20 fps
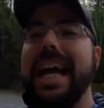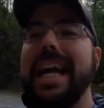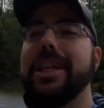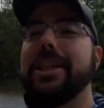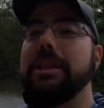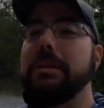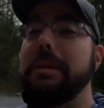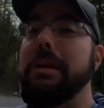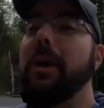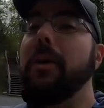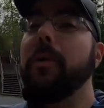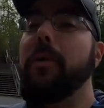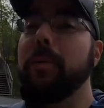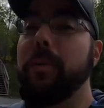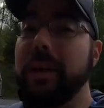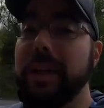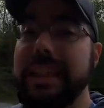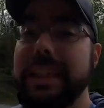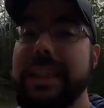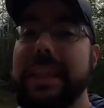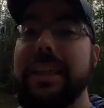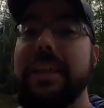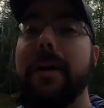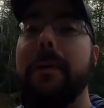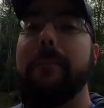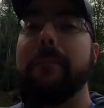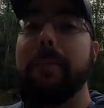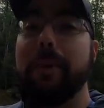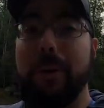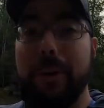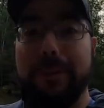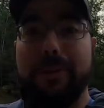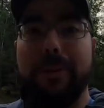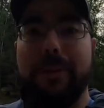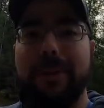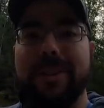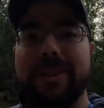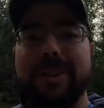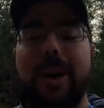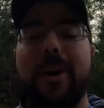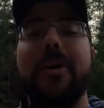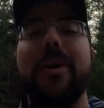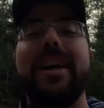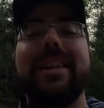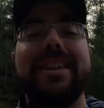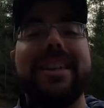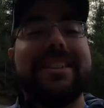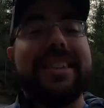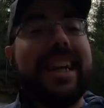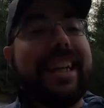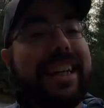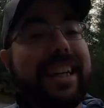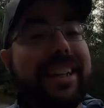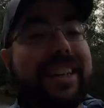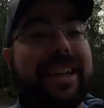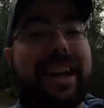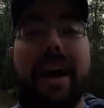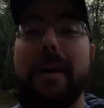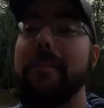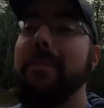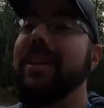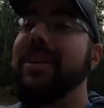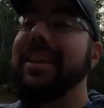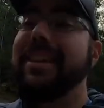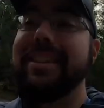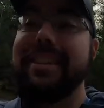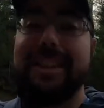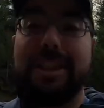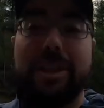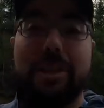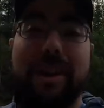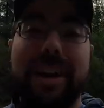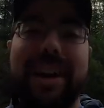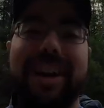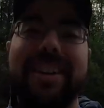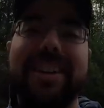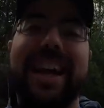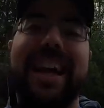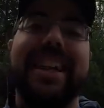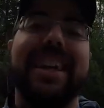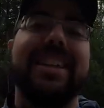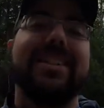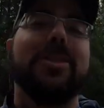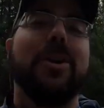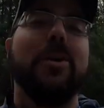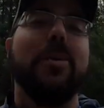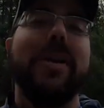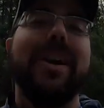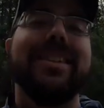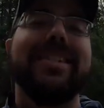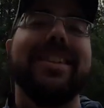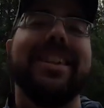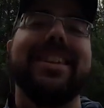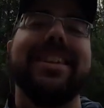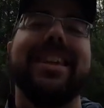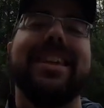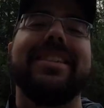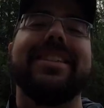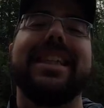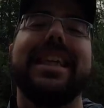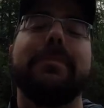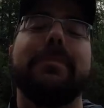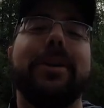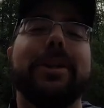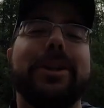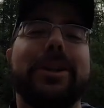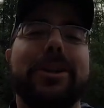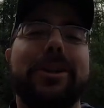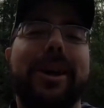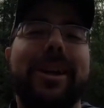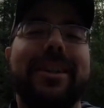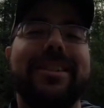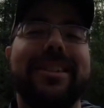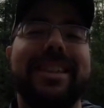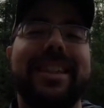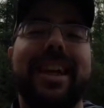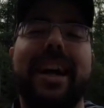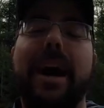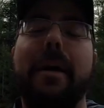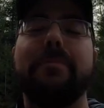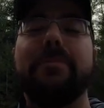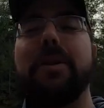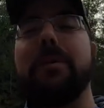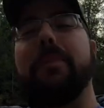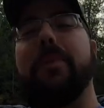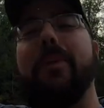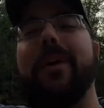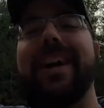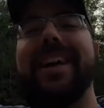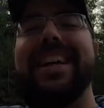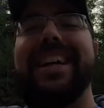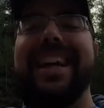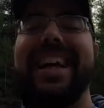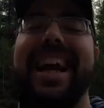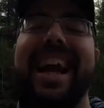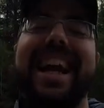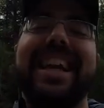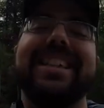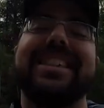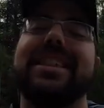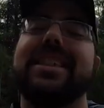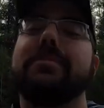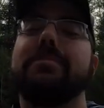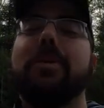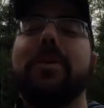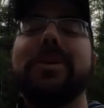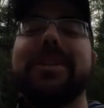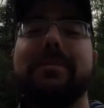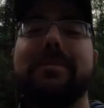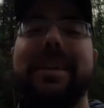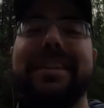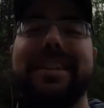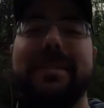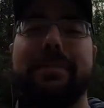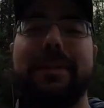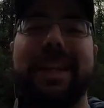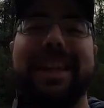It should be really beautiful. So let's get geared up, let's hit the trail, and as always, let's keep our curiosity up to the point and let's explore this amazing